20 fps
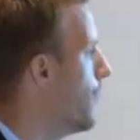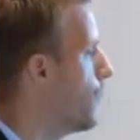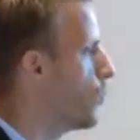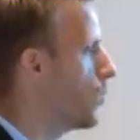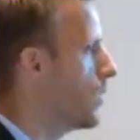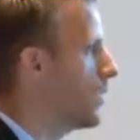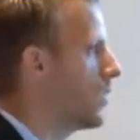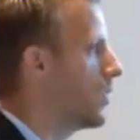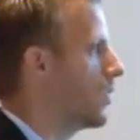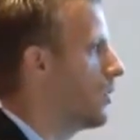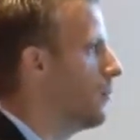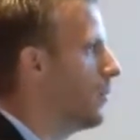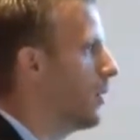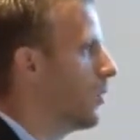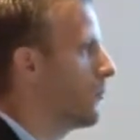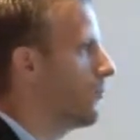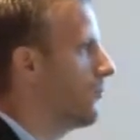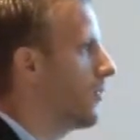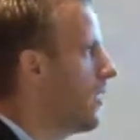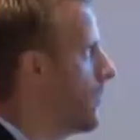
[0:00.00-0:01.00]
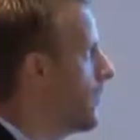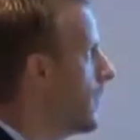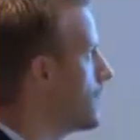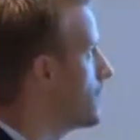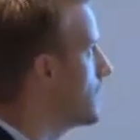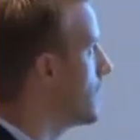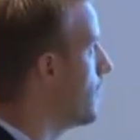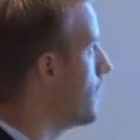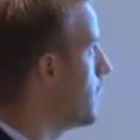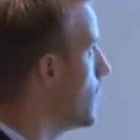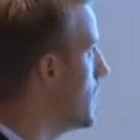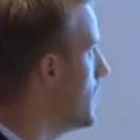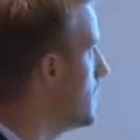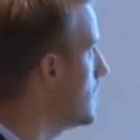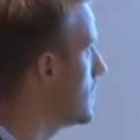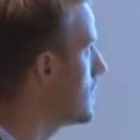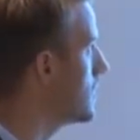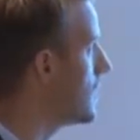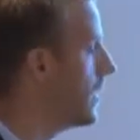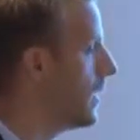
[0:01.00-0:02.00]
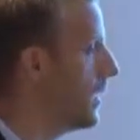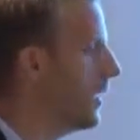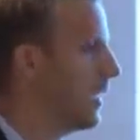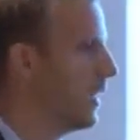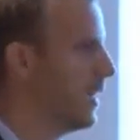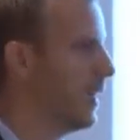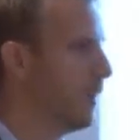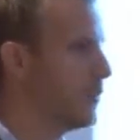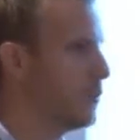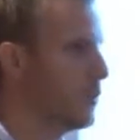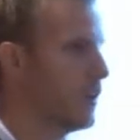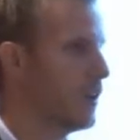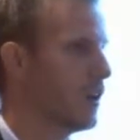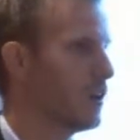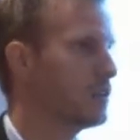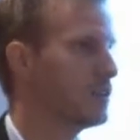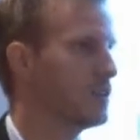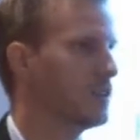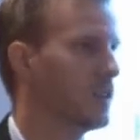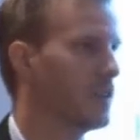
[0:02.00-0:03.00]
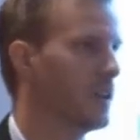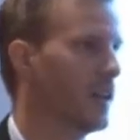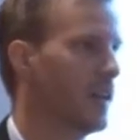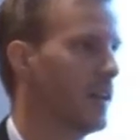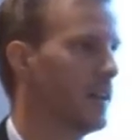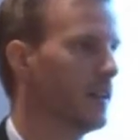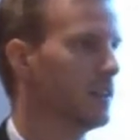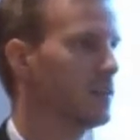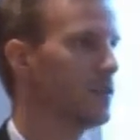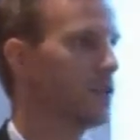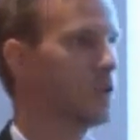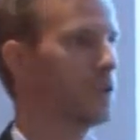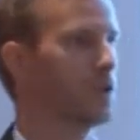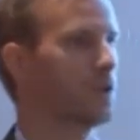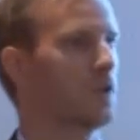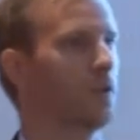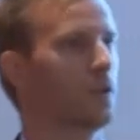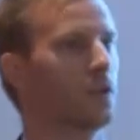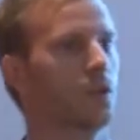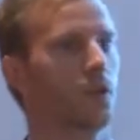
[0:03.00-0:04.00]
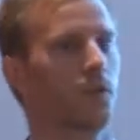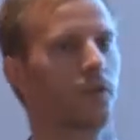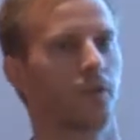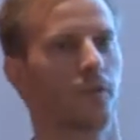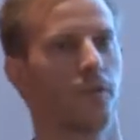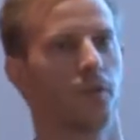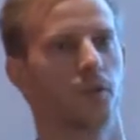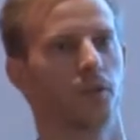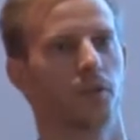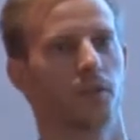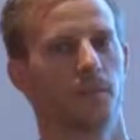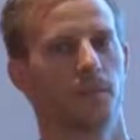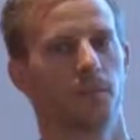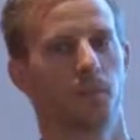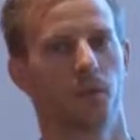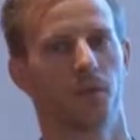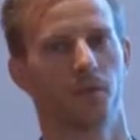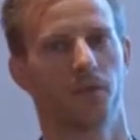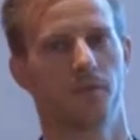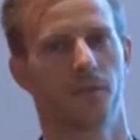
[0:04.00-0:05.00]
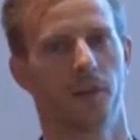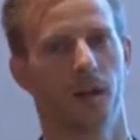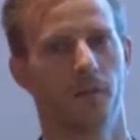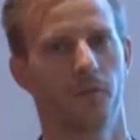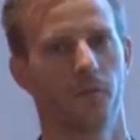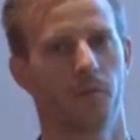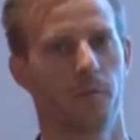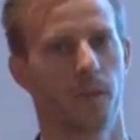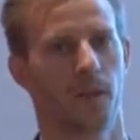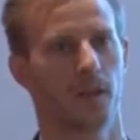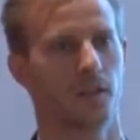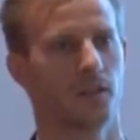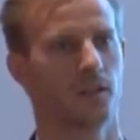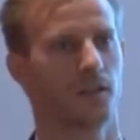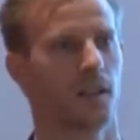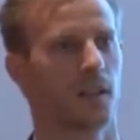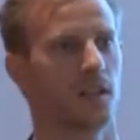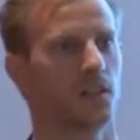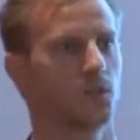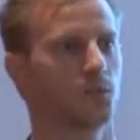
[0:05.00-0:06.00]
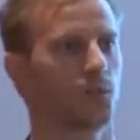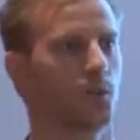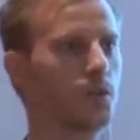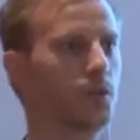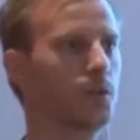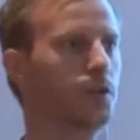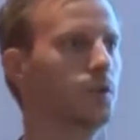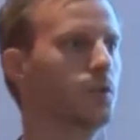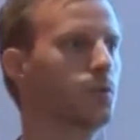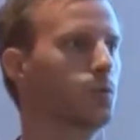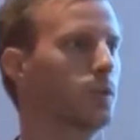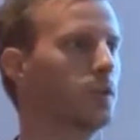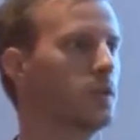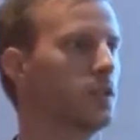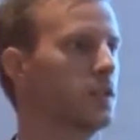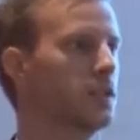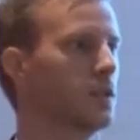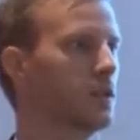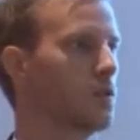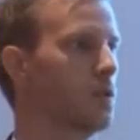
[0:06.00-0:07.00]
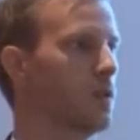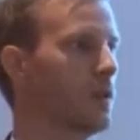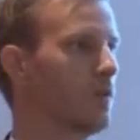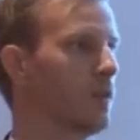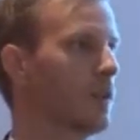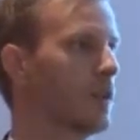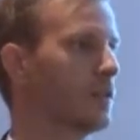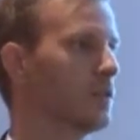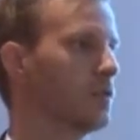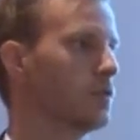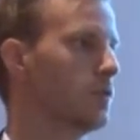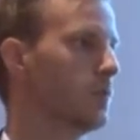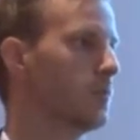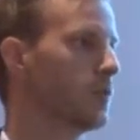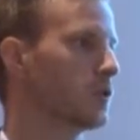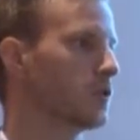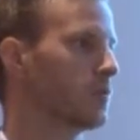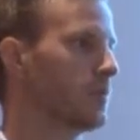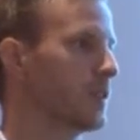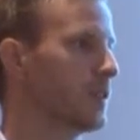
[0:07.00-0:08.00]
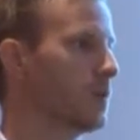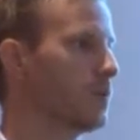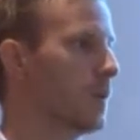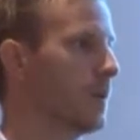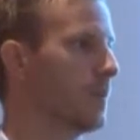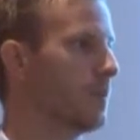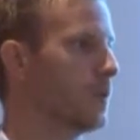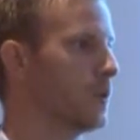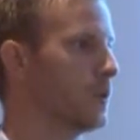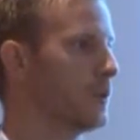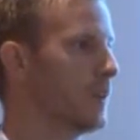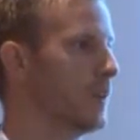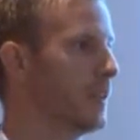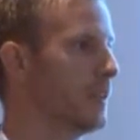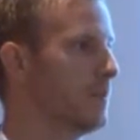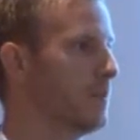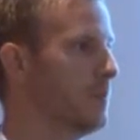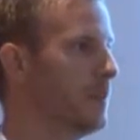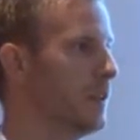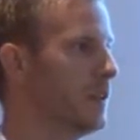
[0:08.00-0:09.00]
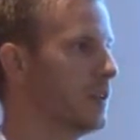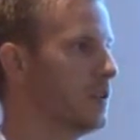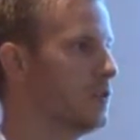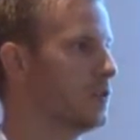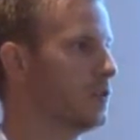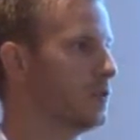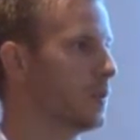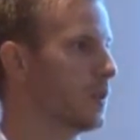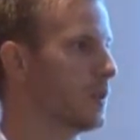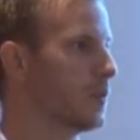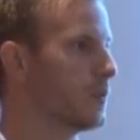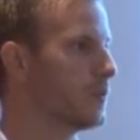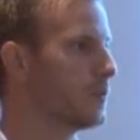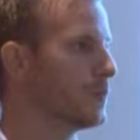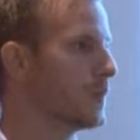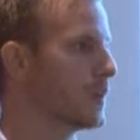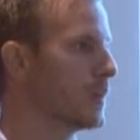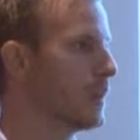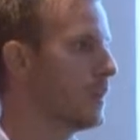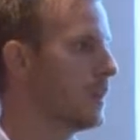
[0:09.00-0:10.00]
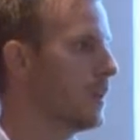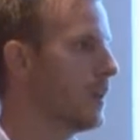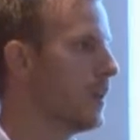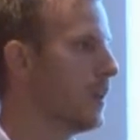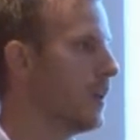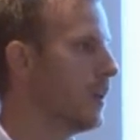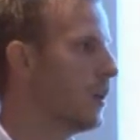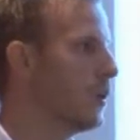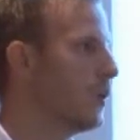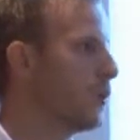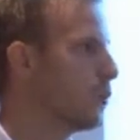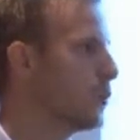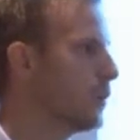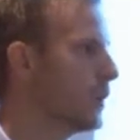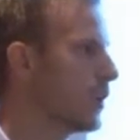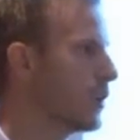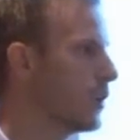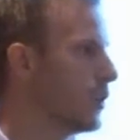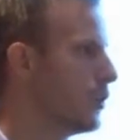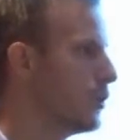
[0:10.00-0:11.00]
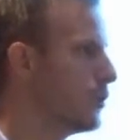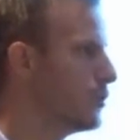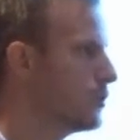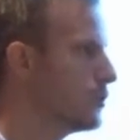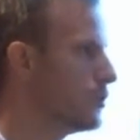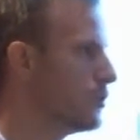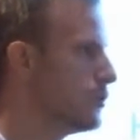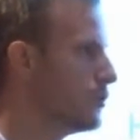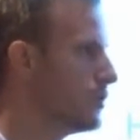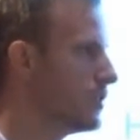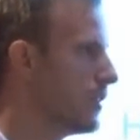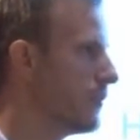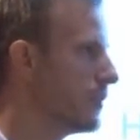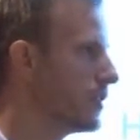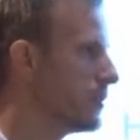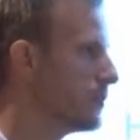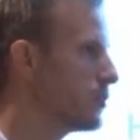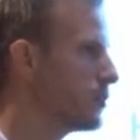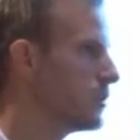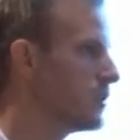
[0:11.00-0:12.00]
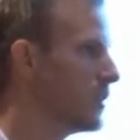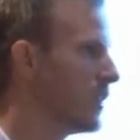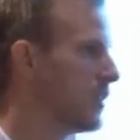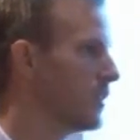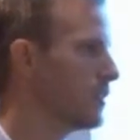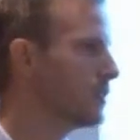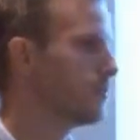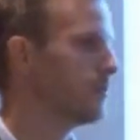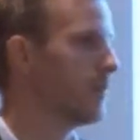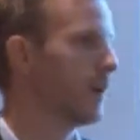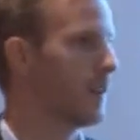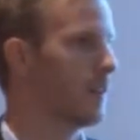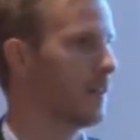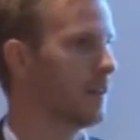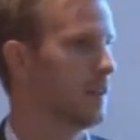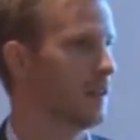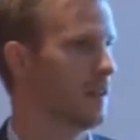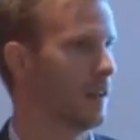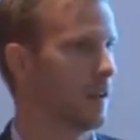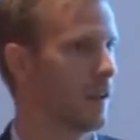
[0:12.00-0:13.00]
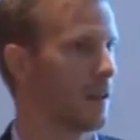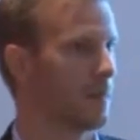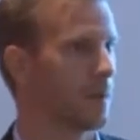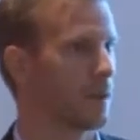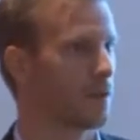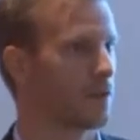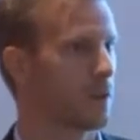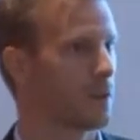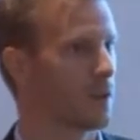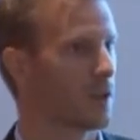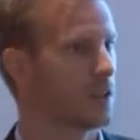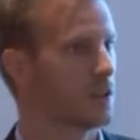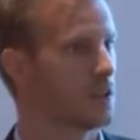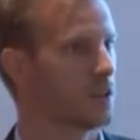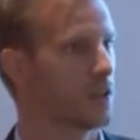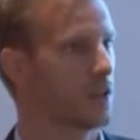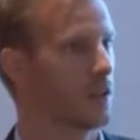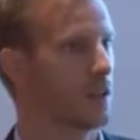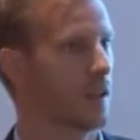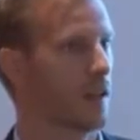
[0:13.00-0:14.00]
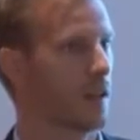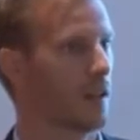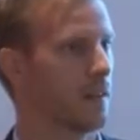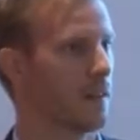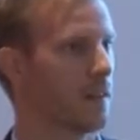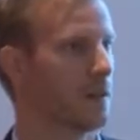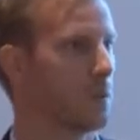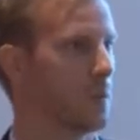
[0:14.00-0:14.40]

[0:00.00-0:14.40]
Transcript: We are about 5,000 employees, and we last year had a turnover of 13.5 billion Danish kroner, which is equivalent to approximately 1.8 billion euro. We are owned to 70% by the Lundbeck Foundation, and the